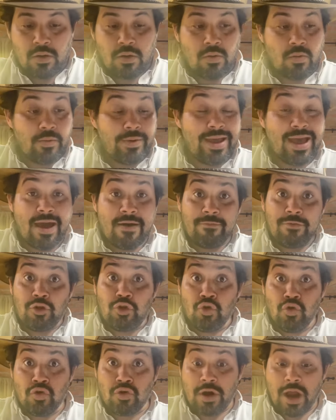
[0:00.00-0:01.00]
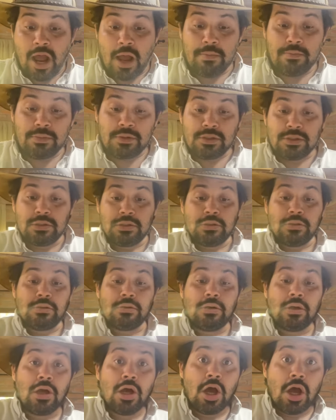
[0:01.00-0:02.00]
we have 2 grams
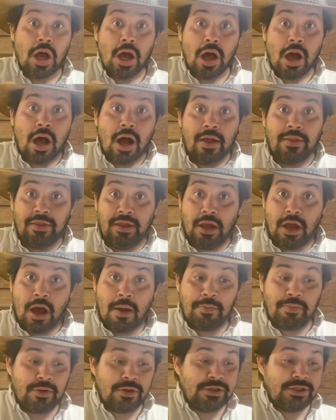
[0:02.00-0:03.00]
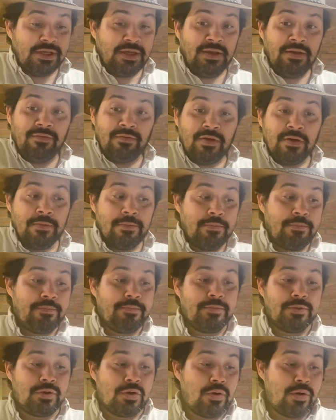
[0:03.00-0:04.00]
on the upper seed,
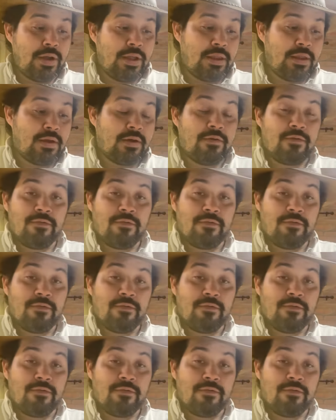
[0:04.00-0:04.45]
so in the